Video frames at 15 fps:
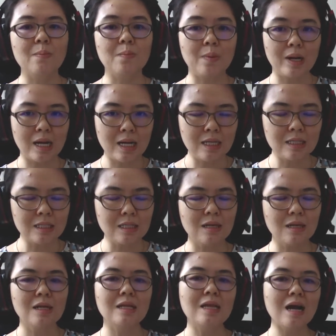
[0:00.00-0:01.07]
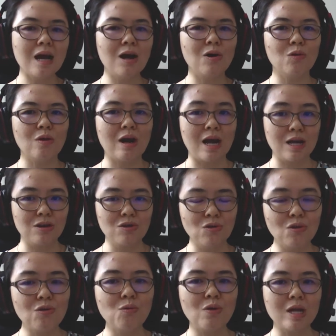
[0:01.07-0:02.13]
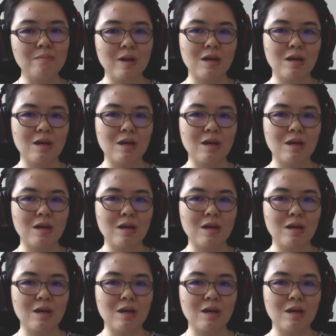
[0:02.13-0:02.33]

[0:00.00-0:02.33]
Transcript: but now I know what